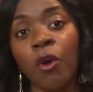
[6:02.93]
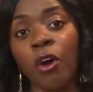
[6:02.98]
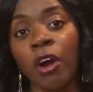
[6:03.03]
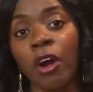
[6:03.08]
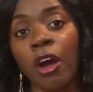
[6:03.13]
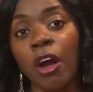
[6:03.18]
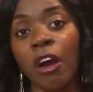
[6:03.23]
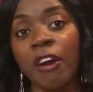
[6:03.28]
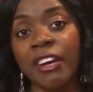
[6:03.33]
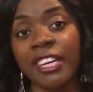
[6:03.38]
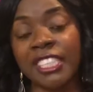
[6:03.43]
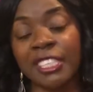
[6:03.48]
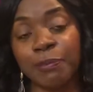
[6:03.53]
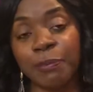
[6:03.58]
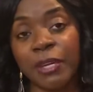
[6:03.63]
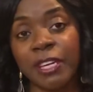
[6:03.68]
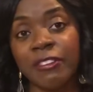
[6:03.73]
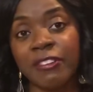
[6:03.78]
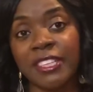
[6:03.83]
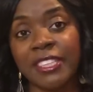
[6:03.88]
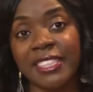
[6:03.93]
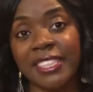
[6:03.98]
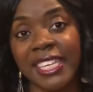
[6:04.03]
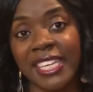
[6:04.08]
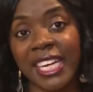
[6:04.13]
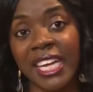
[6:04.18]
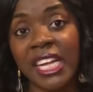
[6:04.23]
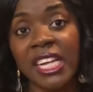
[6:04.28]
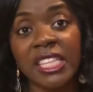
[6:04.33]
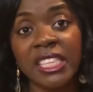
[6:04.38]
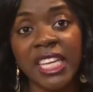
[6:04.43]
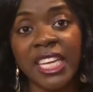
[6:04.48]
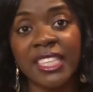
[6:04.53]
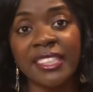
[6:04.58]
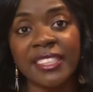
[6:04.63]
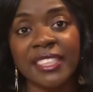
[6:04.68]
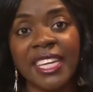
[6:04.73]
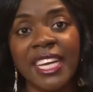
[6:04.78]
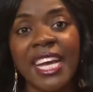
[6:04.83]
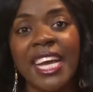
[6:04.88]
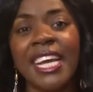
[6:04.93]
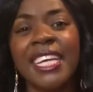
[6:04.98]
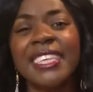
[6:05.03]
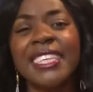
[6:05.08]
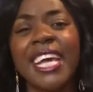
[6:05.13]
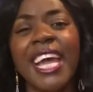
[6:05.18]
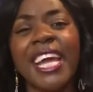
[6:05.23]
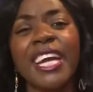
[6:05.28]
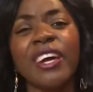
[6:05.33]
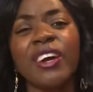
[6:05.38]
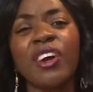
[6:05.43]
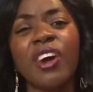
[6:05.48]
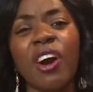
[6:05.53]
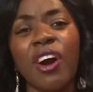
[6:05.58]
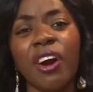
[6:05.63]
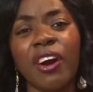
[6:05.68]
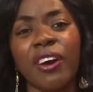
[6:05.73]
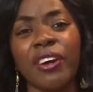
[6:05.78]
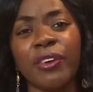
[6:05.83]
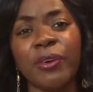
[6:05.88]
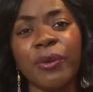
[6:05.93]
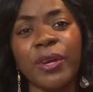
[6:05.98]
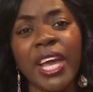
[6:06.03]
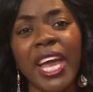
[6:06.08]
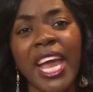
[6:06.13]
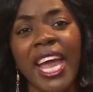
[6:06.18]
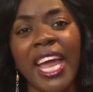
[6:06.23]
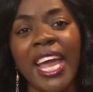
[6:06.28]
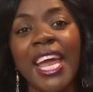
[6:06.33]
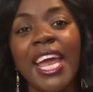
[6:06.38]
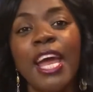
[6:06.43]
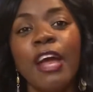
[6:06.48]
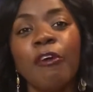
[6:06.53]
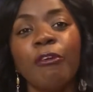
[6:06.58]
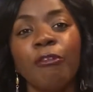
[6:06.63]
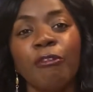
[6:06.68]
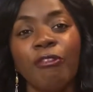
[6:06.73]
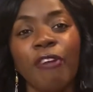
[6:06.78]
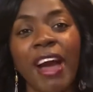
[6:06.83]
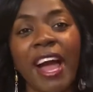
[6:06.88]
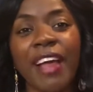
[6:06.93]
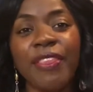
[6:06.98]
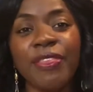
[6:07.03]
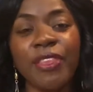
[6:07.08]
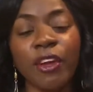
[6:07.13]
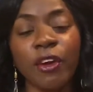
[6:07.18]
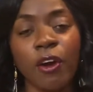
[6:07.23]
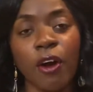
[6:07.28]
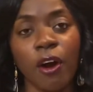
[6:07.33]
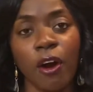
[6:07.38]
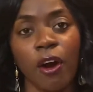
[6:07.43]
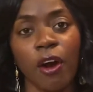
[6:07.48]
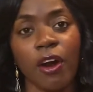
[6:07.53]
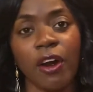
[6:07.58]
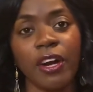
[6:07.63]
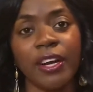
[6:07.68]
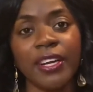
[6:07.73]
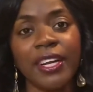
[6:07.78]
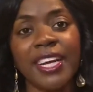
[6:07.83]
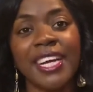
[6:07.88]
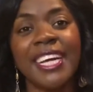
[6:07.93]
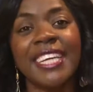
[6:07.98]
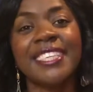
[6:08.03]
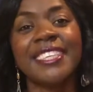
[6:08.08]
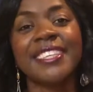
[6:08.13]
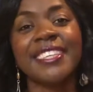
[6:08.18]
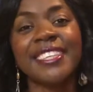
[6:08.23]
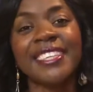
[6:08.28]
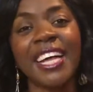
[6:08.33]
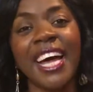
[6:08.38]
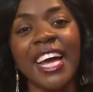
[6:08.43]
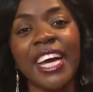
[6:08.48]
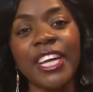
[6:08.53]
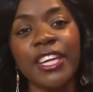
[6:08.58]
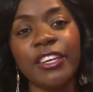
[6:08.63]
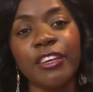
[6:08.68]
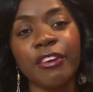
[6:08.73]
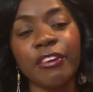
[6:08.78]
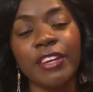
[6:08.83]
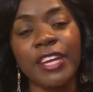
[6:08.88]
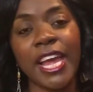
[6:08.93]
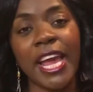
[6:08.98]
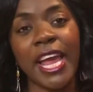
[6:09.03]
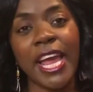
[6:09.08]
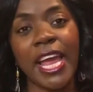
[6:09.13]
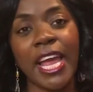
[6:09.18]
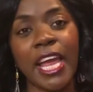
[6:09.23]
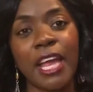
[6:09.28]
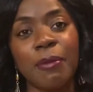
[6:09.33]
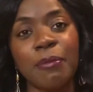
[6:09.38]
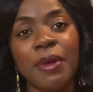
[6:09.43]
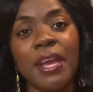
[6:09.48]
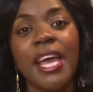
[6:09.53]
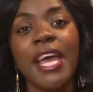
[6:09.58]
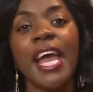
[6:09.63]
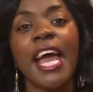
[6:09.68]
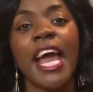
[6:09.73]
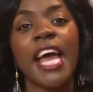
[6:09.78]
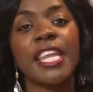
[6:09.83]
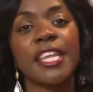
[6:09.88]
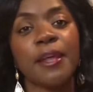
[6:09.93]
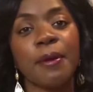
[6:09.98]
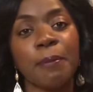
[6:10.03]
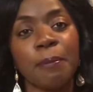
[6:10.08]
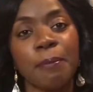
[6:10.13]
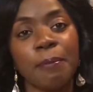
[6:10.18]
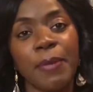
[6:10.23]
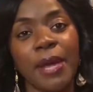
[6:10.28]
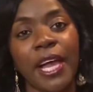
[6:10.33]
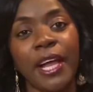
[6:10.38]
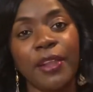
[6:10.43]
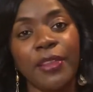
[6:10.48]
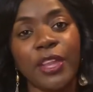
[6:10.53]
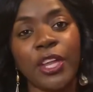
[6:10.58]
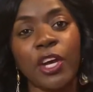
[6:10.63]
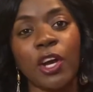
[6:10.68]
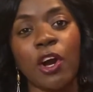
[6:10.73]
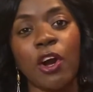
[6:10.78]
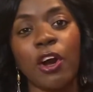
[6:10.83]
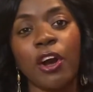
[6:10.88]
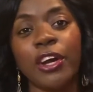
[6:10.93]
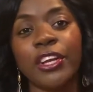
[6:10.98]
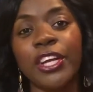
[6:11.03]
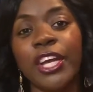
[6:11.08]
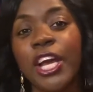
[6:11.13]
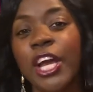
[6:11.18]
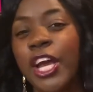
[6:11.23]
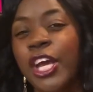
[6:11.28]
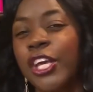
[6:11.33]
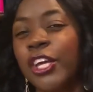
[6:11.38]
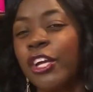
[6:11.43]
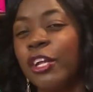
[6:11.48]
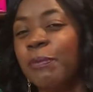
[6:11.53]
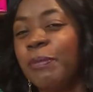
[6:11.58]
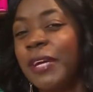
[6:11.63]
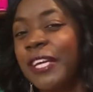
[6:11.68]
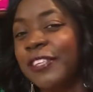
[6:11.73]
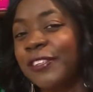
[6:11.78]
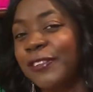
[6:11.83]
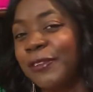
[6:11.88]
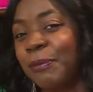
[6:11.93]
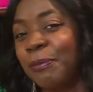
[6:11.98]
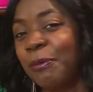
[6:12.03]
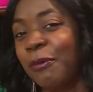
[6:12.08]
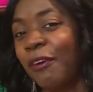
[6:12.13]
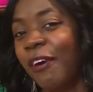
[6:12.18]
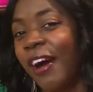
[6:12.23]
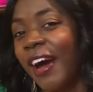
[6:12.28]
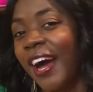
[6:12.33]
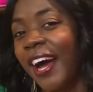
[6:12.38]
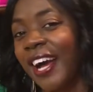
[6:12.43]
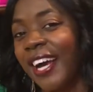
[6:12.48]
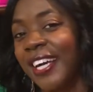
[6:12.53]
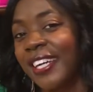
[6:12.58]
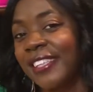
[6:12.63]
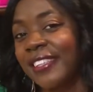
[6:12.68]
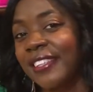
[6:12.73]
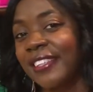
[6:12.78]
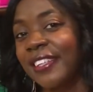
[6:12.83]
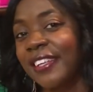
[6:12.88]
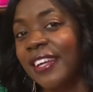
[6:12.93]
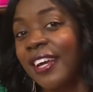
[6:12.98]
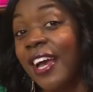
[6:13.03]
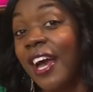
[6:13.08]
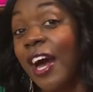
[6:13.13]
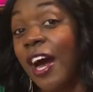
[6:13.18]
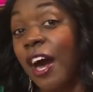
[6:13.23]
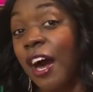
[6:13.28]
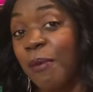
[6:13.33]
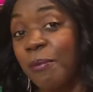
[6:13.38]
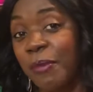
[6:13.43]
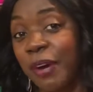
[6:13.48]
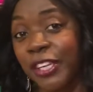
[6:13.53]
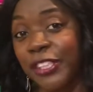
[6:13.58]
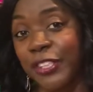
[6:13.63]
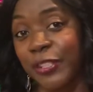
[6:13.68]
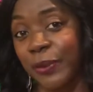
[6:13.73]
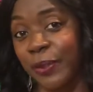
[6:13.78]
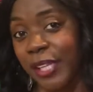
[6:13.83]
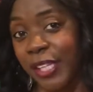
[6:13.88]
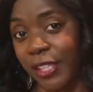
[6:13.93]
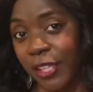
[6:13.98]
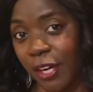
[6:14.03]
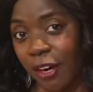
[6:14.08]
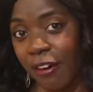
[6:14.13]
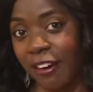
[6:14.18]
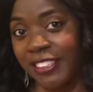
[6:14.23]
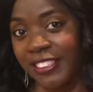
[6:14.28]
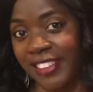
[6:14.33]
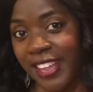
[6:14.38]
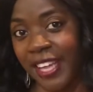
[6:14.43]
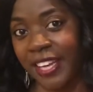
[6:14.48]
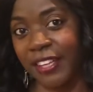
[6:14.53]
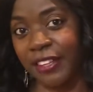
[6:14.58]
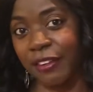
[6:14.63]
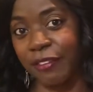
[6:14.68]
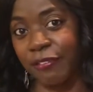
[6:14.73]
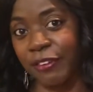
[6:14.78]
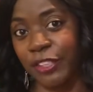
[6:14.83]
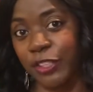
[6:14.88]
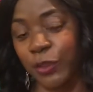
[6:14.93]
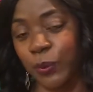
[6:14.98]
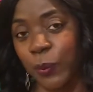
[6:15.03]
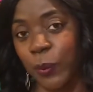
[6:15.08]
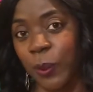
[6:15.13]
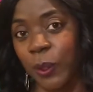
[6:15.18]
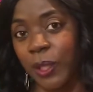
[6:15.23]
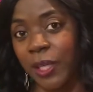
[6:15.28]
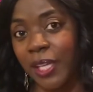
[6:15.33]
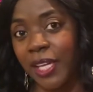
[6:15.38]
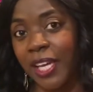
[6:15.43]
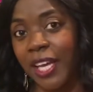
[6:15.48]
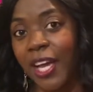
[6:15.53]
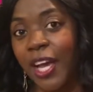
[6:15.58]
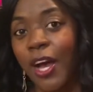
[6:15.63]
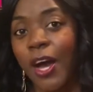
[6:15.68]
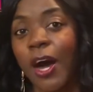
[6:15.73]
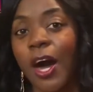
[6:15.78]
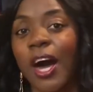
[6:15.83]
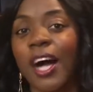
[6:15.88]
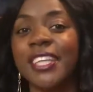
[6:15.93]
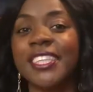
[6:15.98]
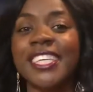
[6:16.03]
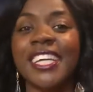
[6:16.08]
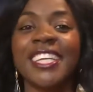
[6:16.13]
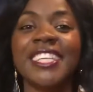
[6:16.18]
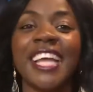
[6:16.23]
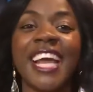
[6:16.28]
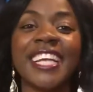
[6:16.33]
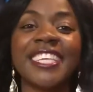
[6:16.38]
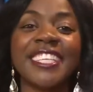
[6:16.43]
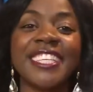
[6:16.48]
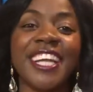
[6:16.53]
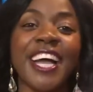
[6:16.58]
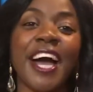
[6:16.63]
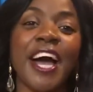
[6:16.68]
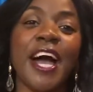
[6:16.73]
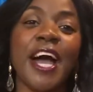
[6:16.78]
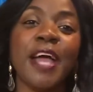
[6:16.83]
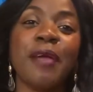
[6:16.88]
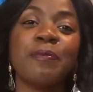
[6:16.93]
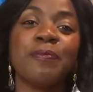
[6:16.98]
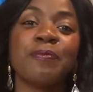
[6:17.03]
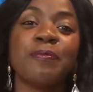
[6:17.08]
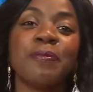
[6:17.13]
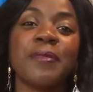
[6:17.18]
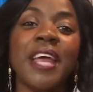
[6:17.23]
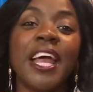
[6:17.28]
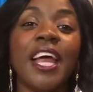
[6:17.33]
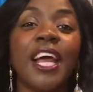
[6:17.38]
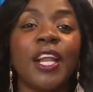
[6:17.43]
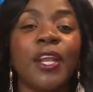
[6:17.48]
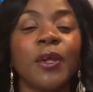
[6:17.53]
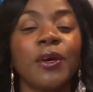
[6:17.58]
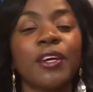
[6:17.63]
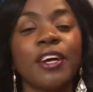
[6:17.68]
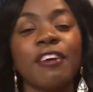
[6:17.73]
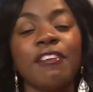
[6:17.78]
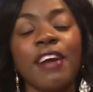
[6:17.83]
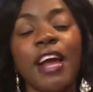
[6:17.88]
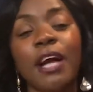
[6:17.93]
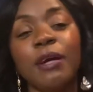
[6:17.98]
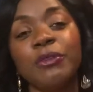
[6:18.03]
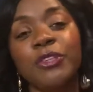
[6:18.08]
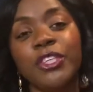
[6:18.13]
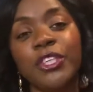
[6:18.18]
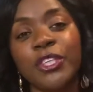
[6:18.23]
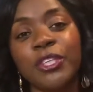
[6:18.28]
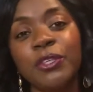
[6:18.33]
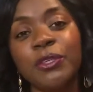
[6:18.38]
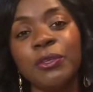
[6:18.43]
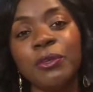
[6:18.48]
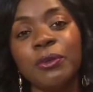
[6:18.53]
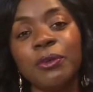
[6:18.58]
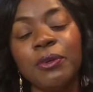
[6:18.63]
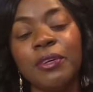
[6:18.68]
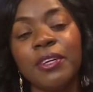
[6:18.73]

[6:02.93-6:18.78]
are experiencing illness. Take a card, okay? Write the card, sign your name, and mail the card. You'll be surprised how much you'll encourage that individual. Until next time, look around you.